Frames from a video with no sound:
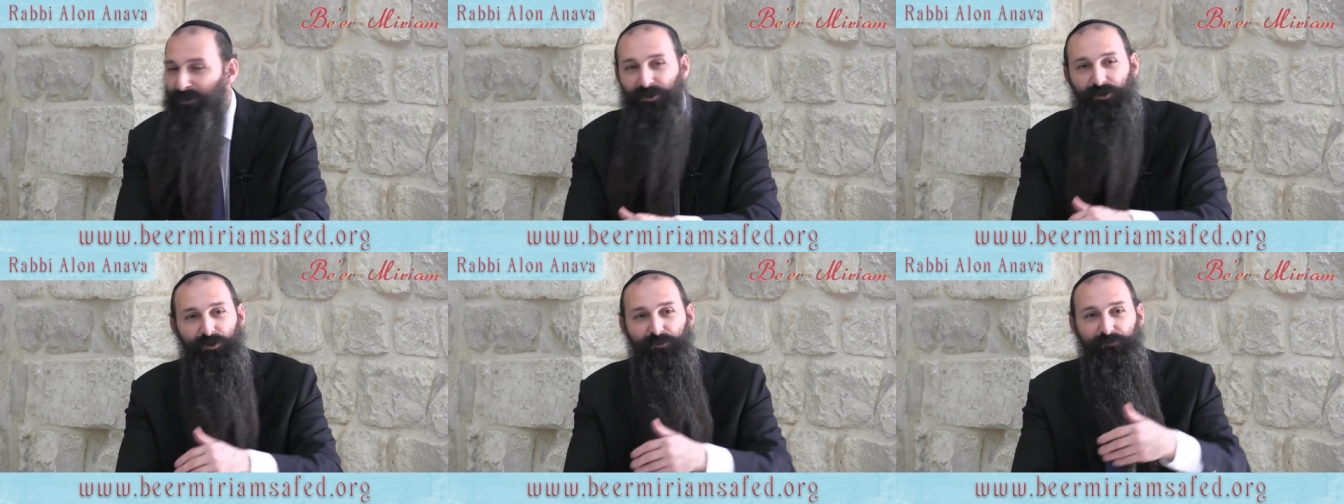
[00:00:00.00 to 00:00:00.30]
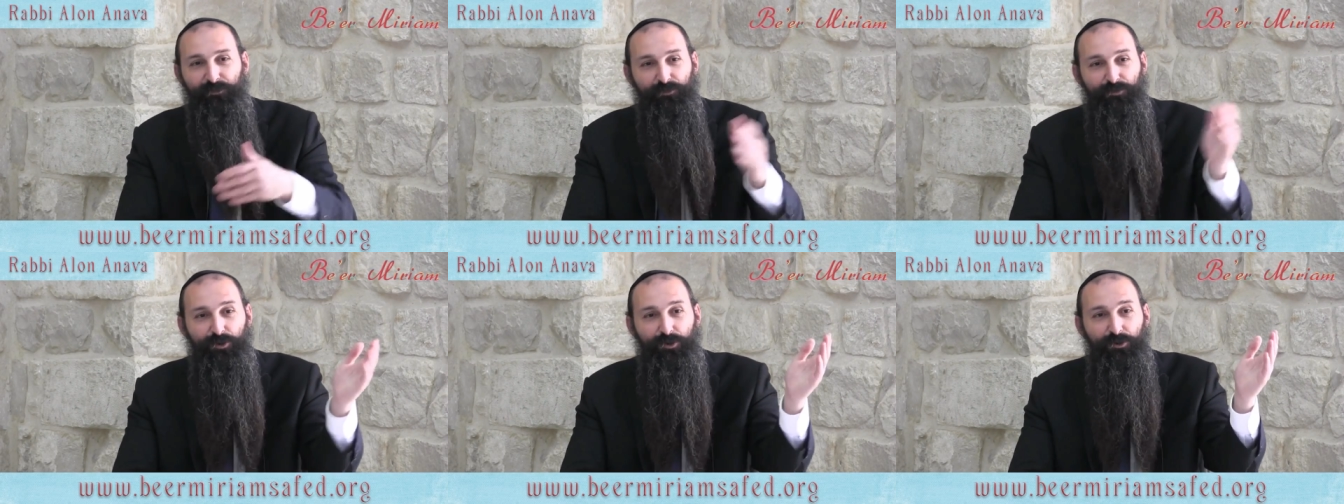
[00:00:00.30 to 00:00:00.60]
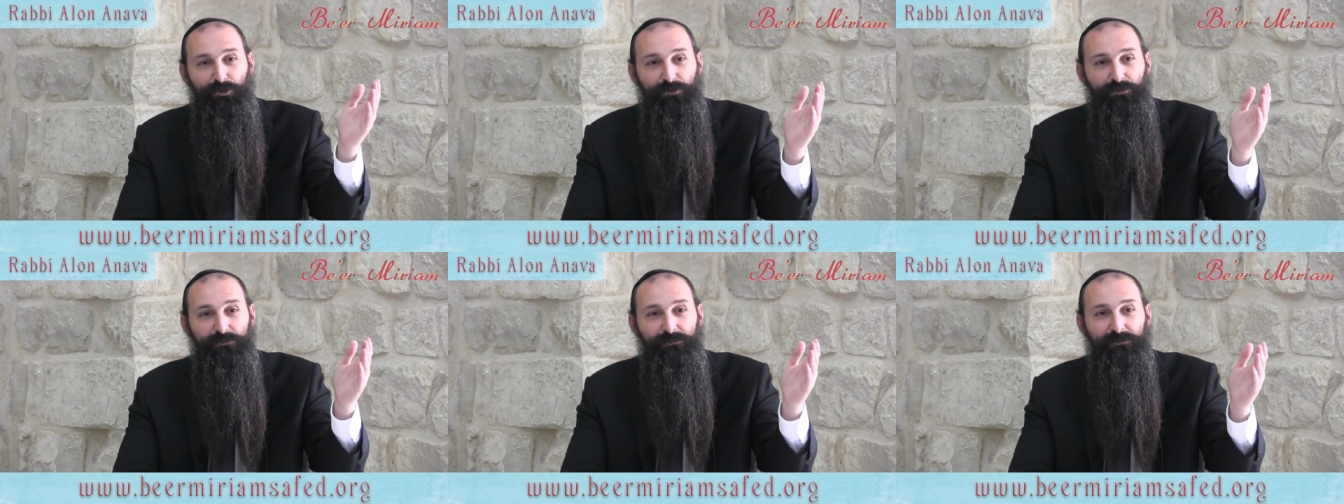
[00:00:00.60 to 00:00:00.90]

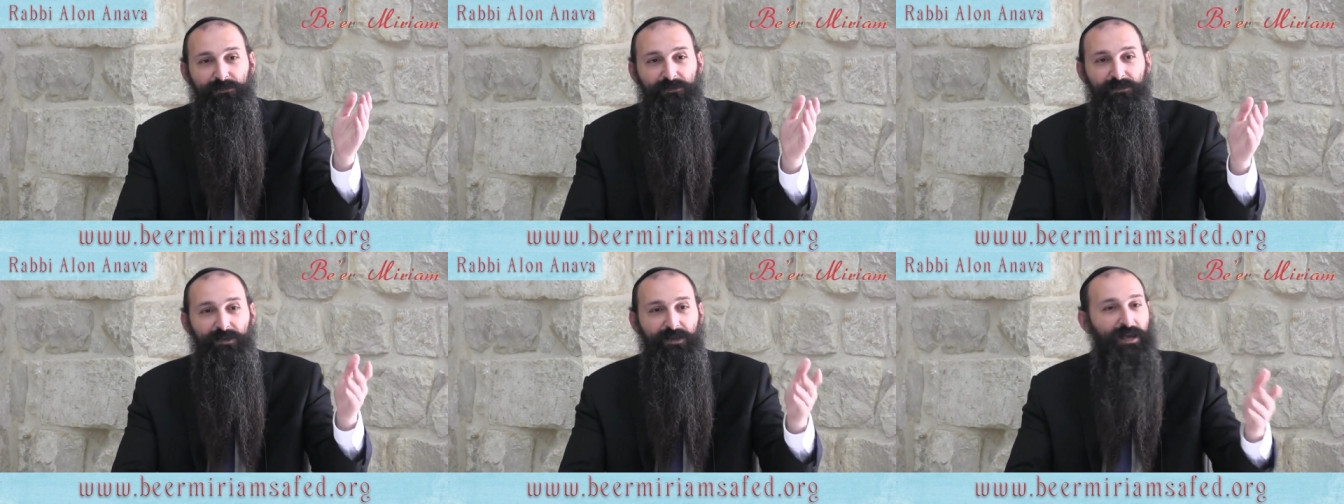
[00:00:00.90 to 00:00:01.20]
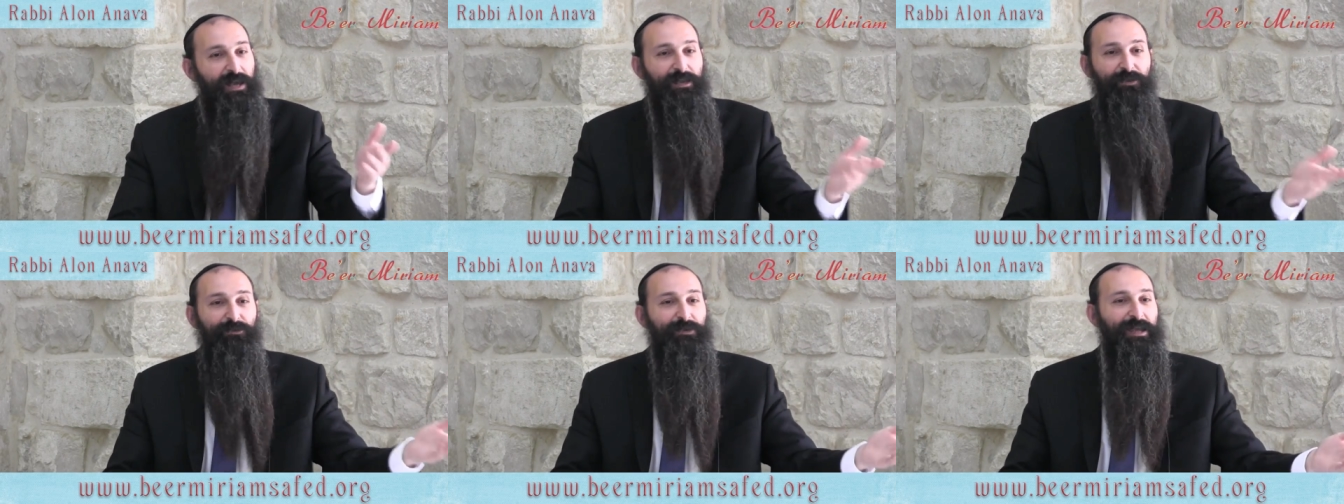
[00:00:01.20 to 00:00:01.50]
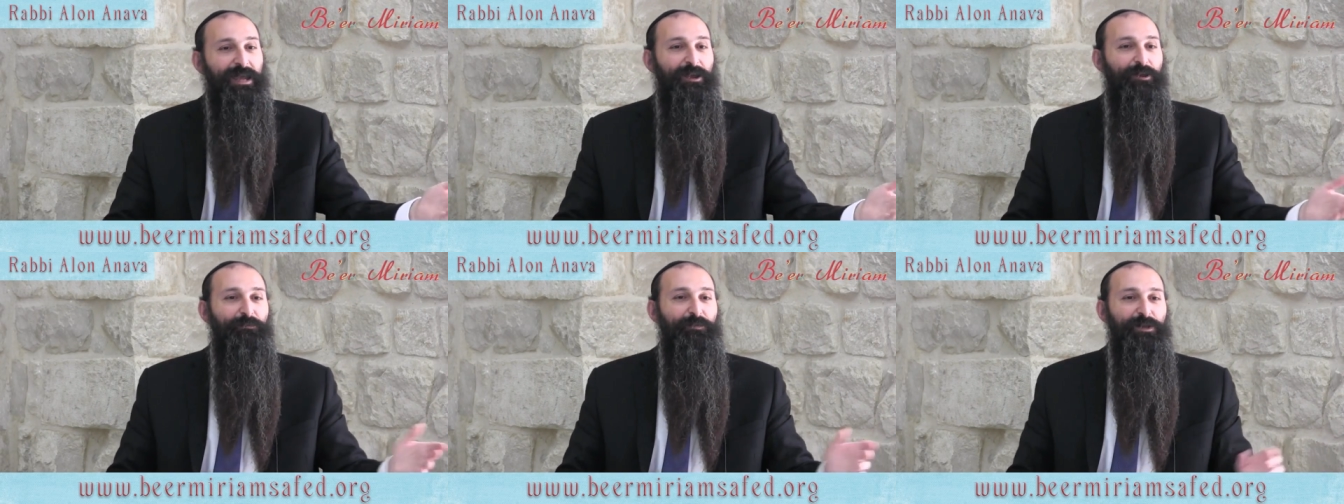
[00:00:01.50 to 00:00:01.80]
Overrule. I don't
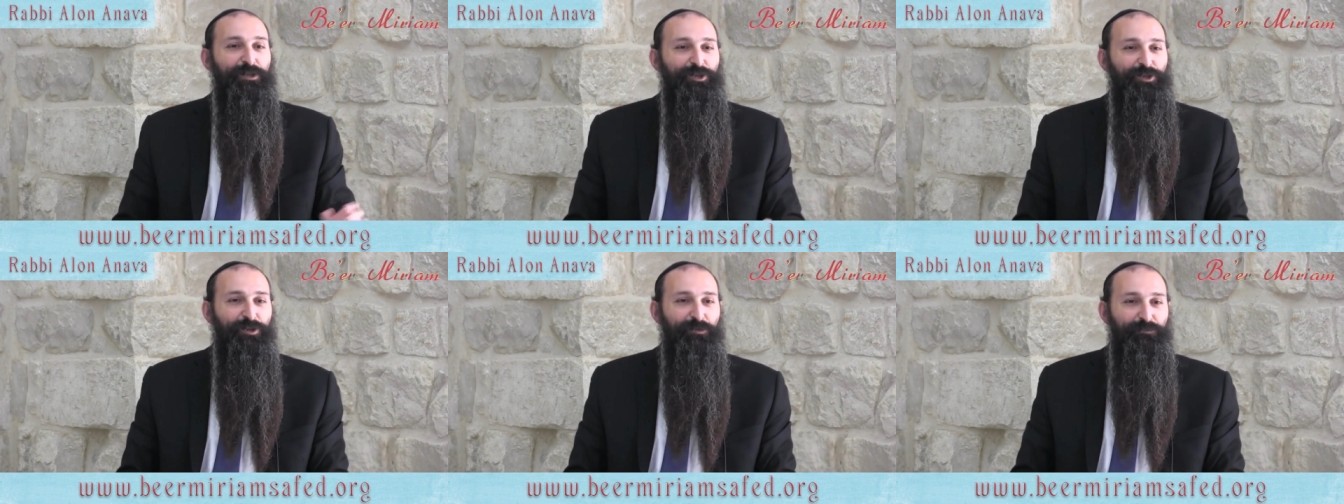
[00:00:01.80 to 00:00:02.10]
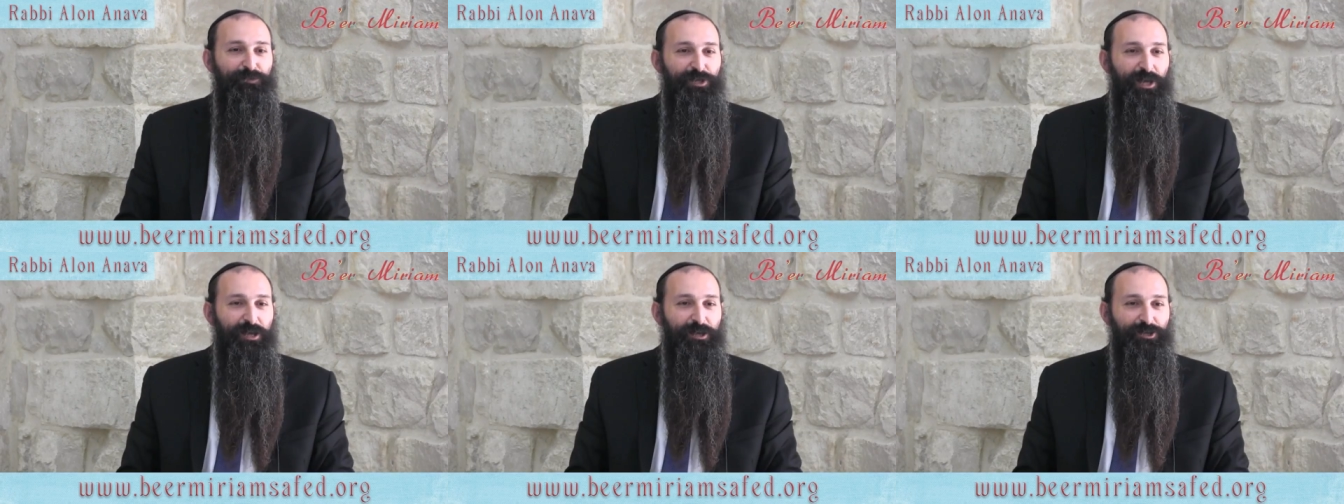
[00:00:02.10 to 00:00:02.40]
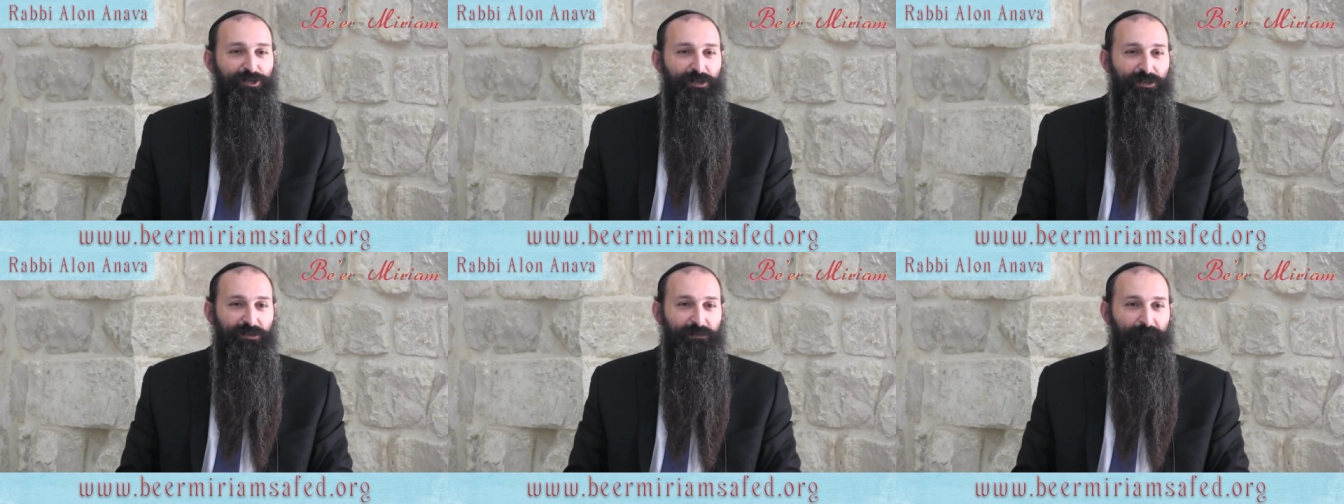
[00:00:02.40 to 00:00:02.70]
care about your
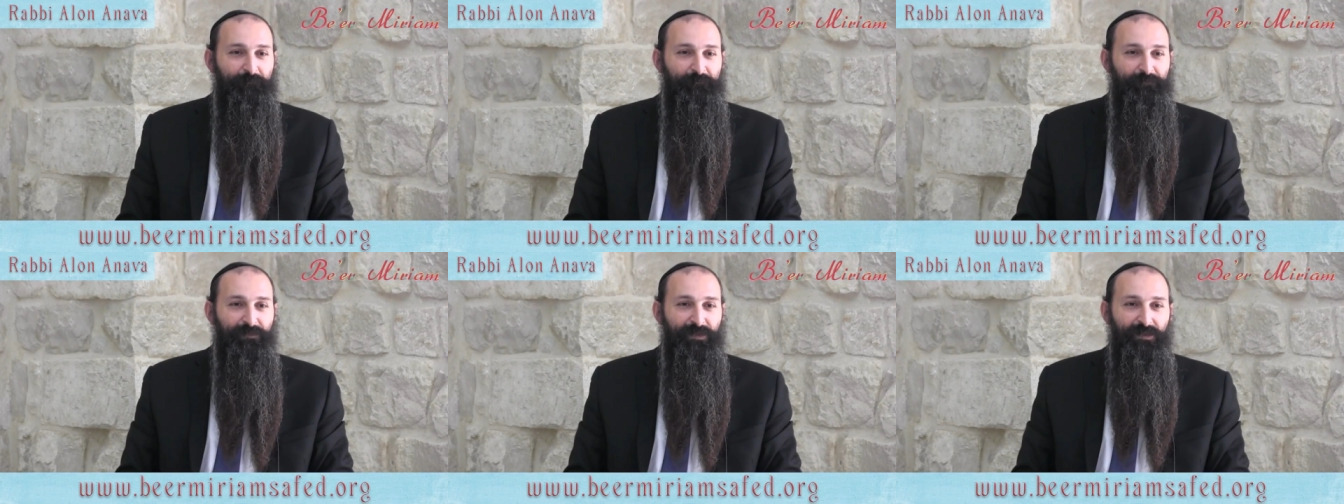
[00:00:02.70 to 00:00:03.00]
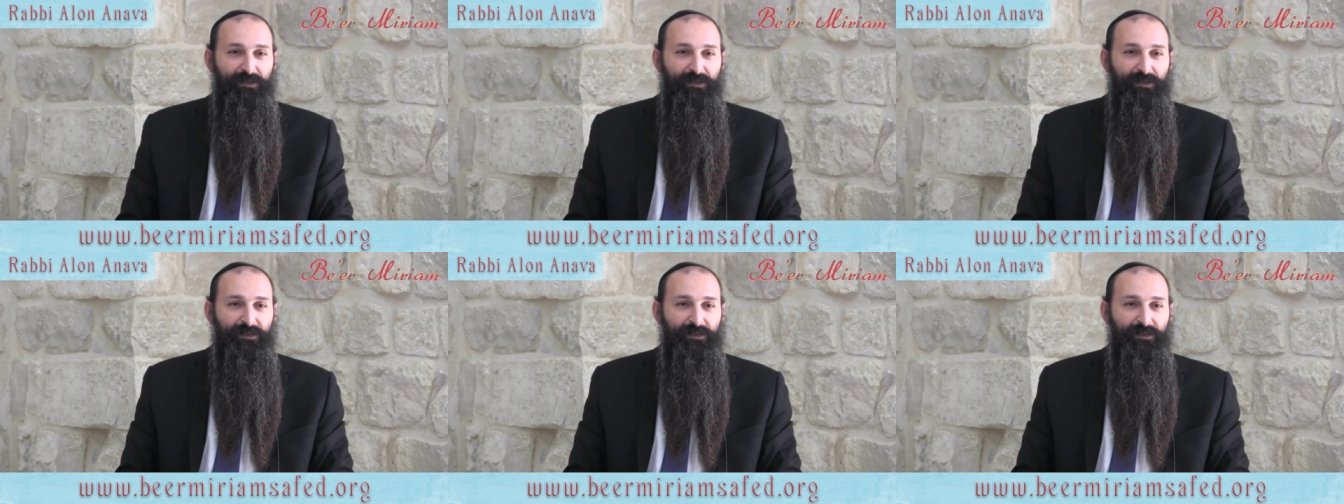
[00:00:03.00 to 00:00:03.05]
objection.